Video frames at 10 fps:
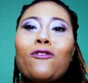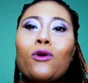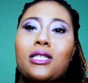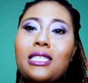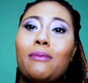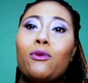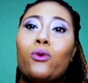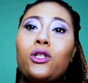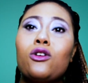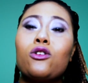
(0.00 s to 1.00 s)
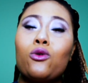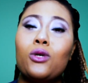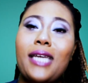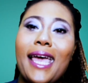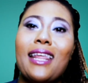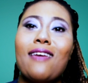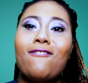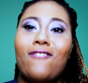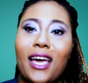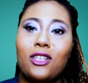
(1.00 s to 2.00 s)
for example, when you're creating
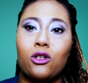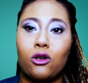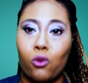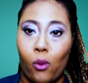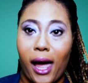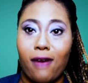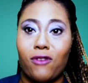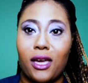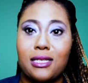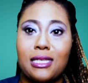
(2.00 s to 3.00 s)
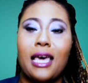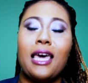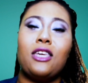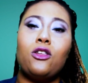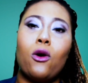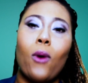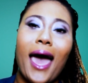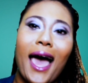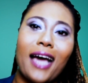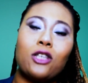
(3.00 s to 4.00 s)
vector graphics,
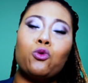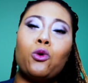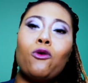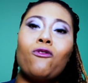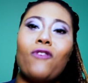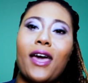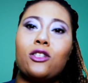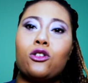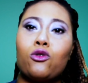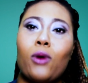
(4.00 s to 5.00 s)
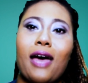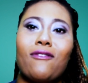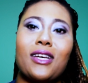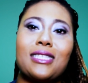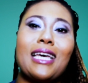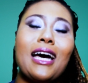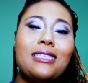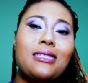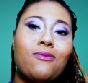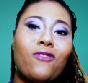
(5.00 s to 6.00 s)
actual vector graphics,
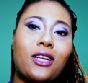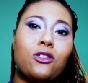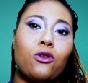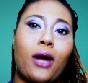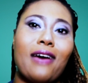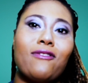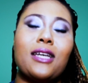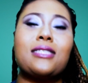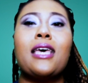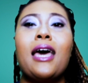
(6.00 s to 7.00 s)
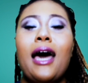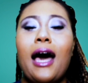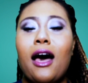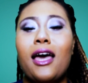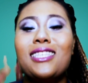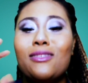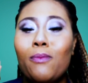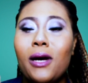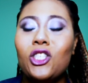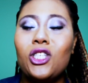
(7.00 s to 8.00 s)
custom vector graphics, it's
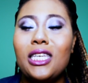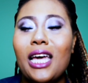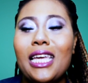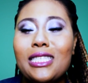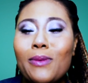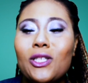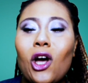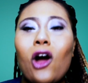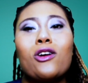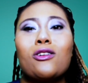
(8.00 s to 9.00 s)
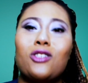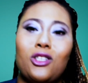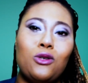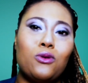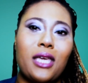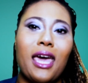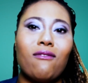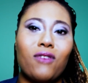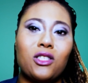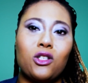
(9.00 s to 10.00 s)
much harder to use
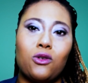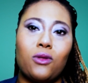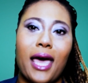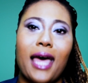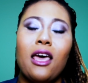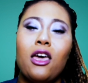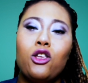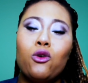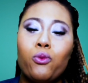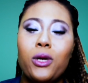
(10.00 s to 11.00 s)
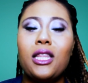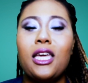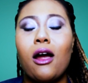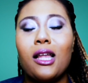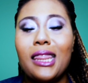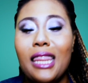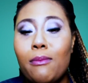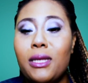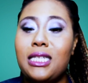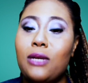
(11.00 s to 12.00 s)
Canva to do that. You really are
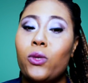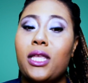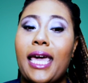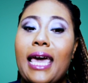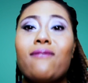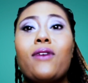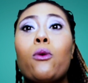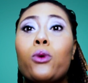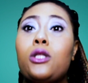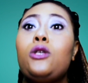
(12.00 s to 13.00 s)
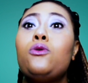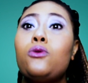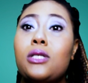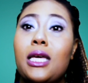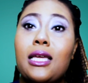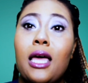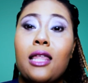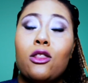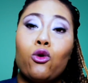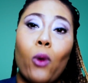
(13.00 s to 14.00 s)
limited with Canva with using
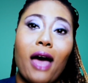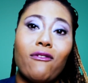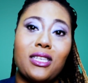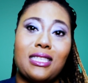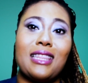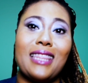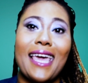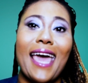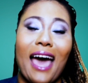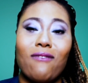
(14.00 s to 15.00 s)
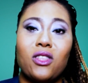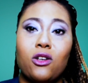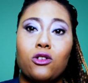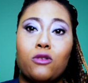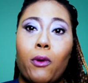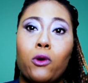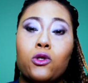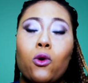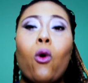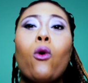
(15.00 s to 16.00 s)
the graphics that they have at their
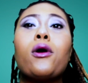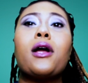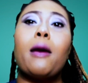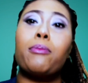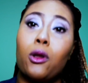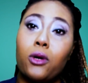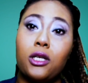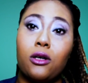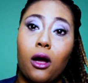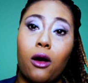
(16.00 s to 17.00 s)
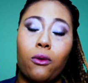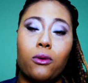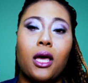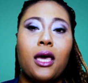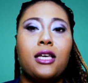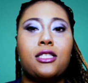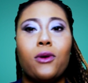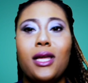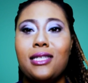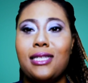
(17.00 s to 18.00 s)
disposal or uploading your own. So
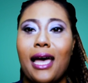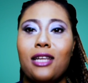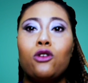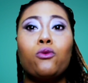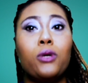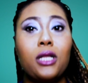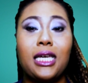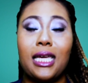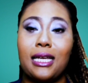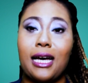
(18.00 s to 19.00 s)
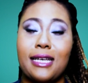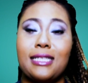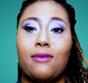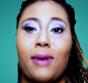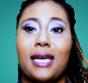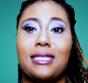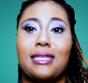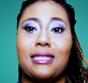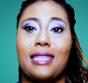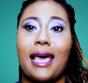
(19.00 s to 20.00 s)
InDesign, you really can customize
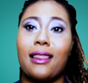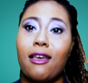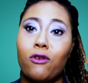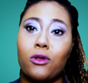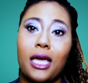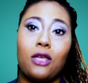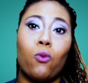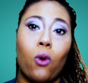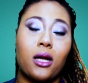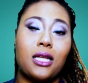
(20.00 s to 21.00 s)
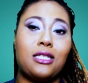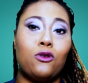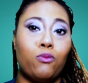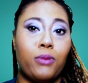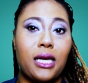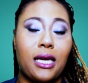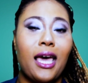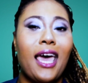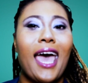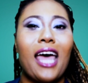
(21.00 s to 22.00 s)
it to that level that you want it to be.
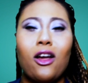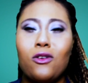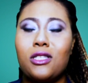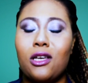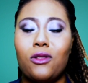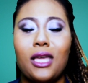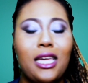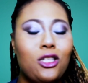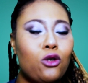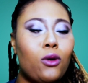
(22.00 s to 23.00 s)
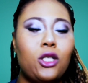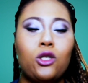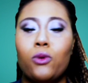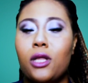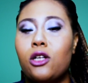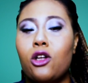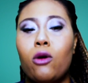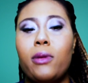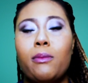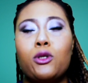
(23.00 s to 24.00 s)
And also the integration with
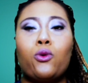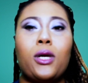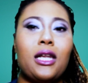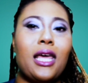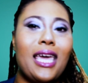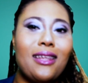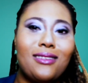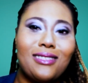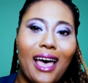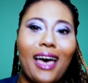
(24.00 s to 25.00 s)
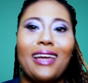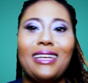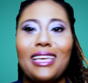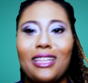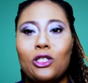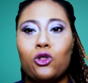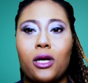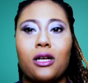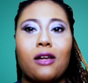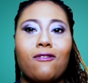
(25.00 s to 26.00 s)
Adobe between InDesign,
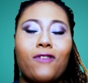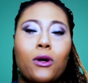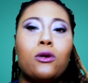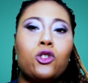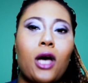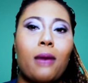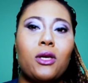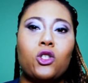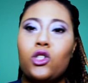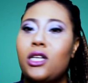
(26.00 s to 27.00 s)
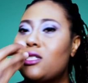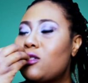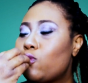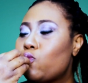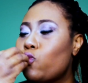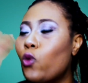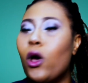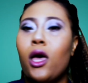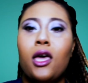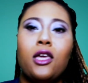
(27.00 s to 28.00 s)
Illustrator, and Photoshop is just,
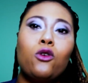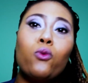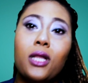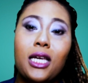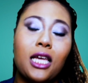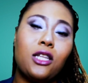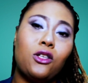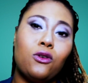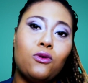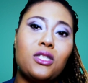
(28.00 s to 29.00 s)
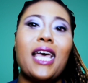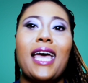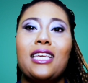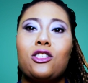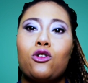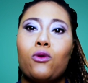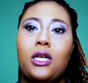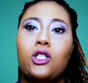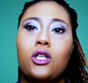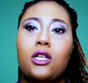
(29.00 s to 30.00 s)
you really can use that
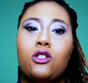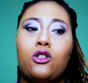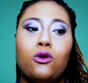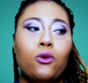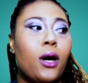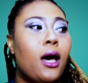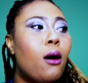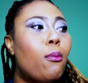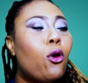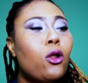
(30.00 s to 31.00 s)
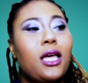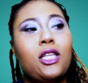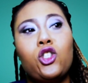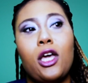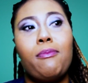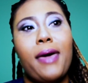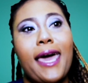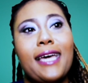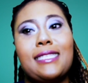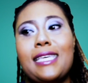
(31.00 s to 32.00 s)
integration to pull in
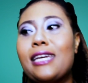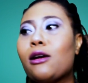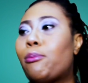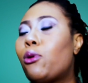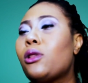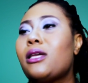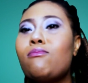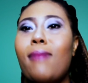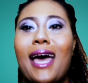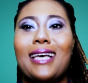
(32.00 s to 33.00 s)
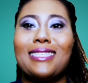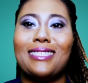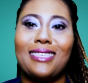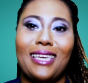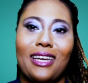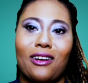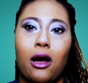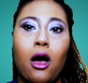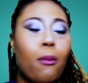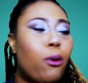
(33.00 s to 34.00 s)
JPEGs here, pull in masks here,
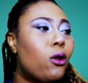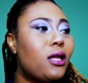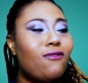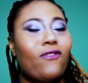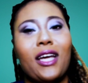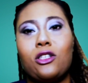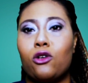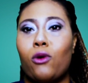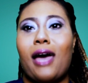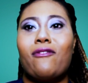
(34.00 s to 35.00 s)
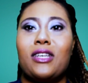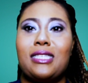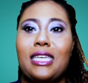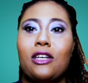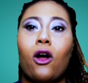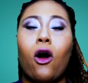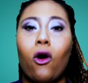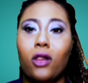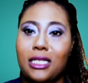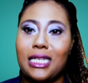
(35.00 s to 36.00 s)
pull in vector graphics here,
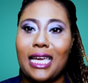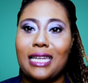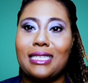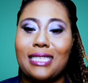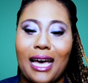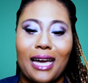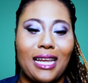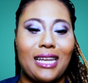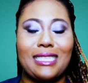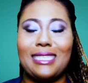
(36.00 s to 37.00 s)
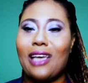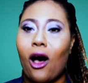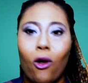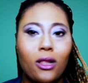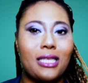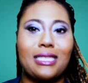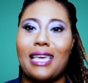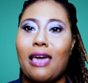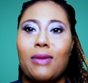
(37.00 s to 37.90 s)
all into InDesign, and it's all in the same